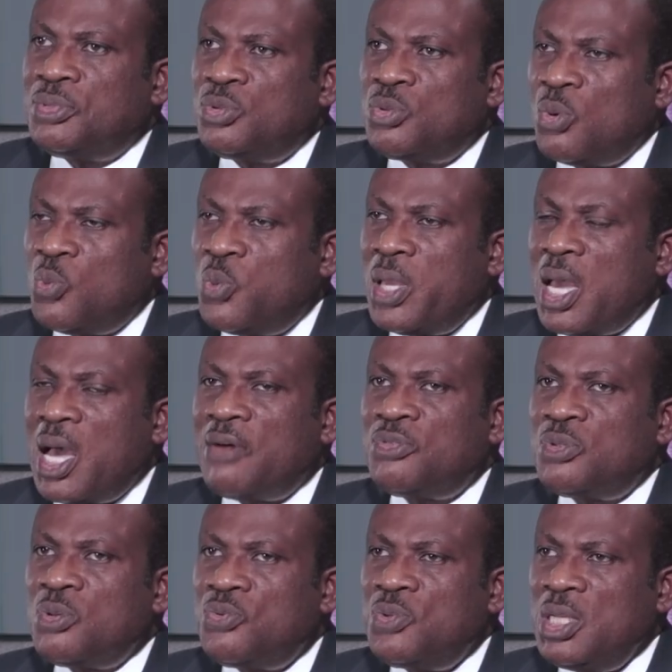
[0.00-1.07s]
so we
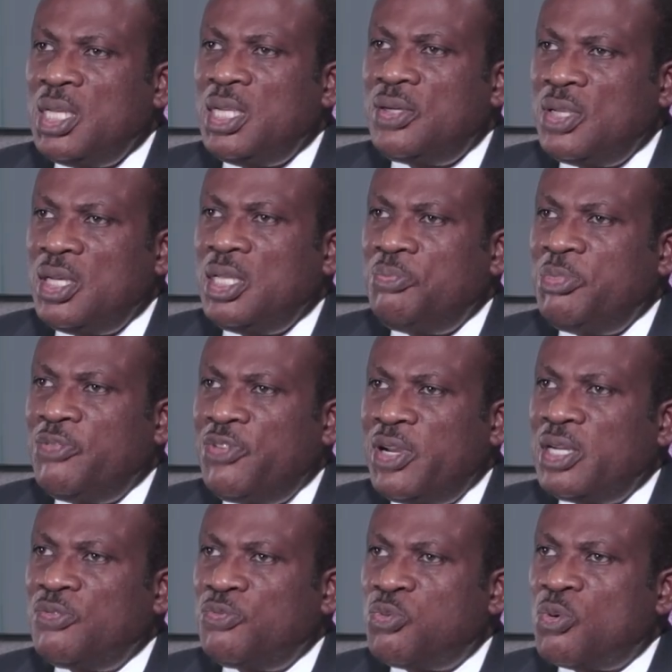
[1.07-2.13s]
have to really be
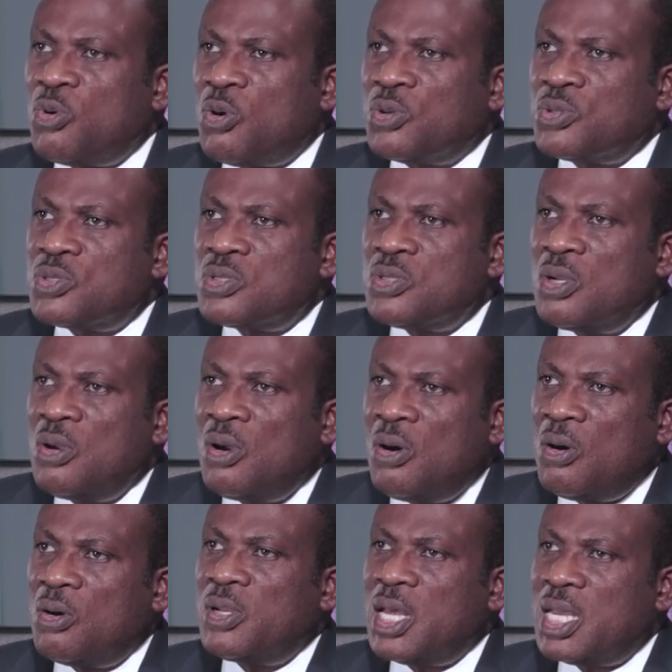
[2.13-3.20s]
very focused
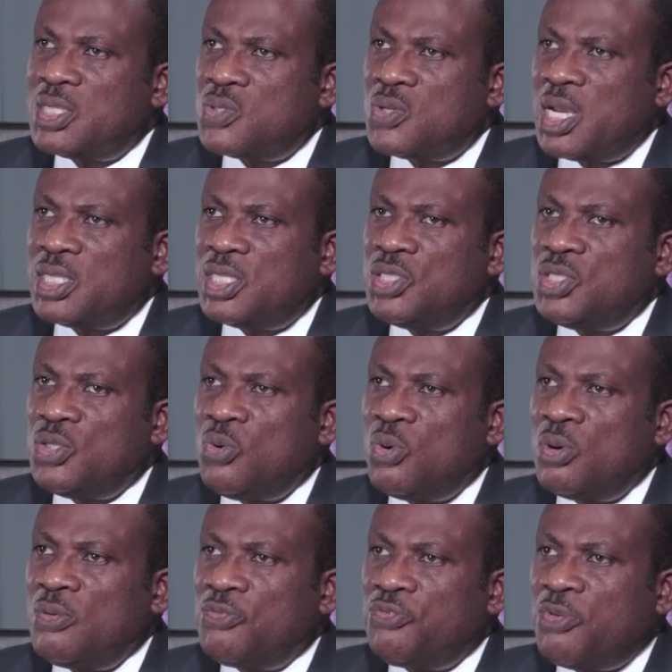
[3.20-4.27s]
on our strategy
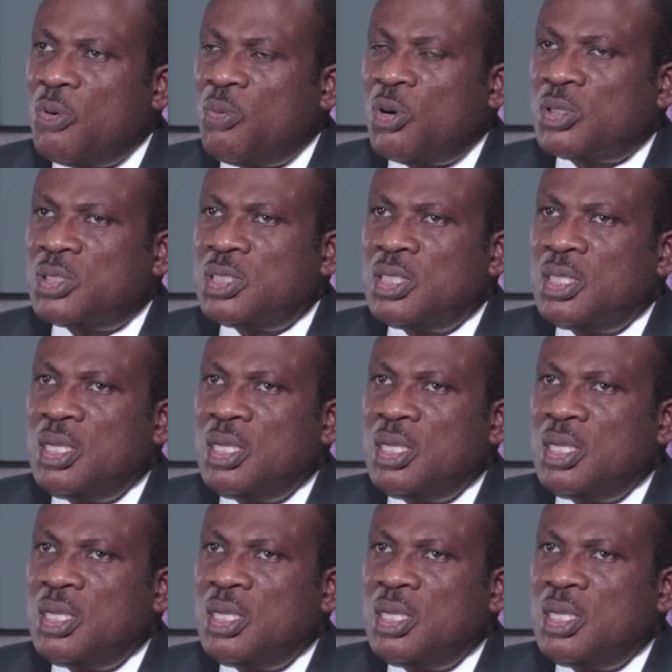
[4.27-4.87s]
going forward.